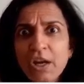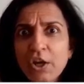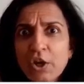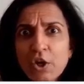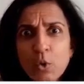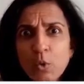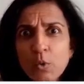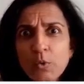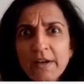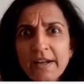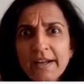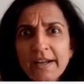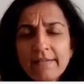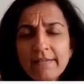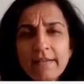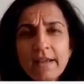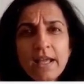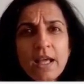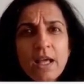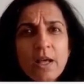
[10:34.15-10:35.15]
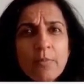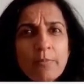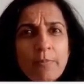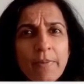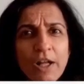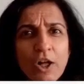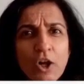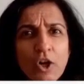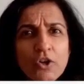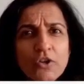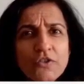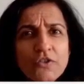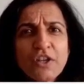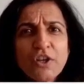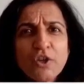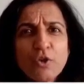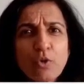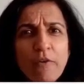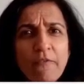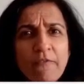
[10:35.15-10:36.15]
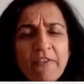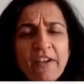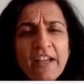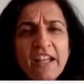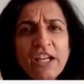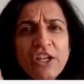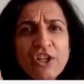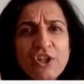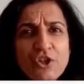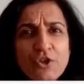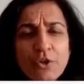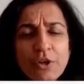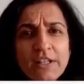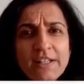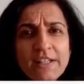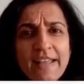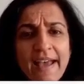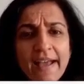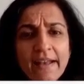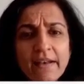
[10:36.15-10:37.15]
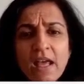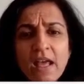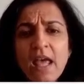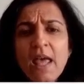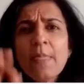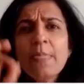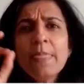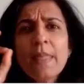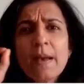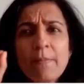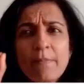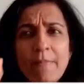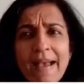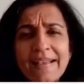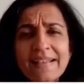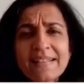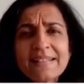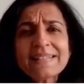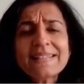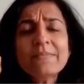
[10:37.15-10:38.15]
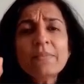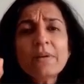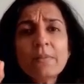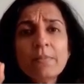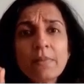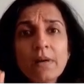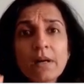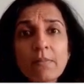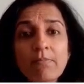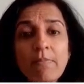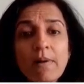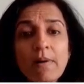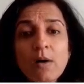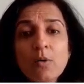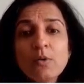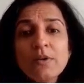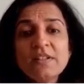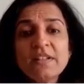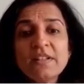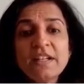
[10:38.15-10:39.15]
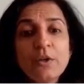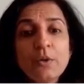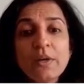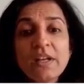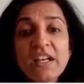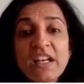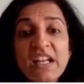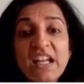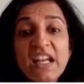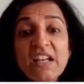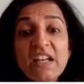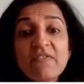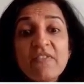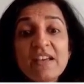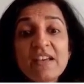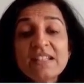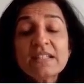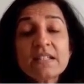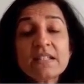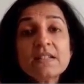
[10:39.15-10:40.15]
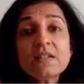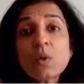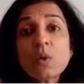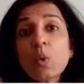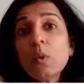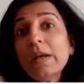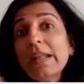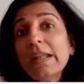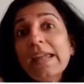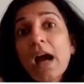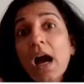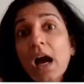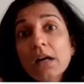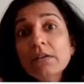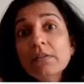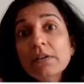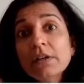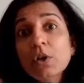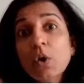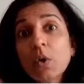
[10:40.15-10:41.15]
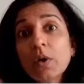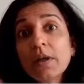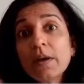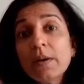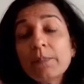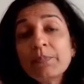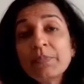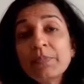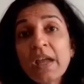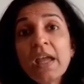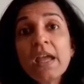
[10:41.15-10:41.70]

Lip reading: No, right? Because you are very sure that the maximum amount that you can invest is only $100.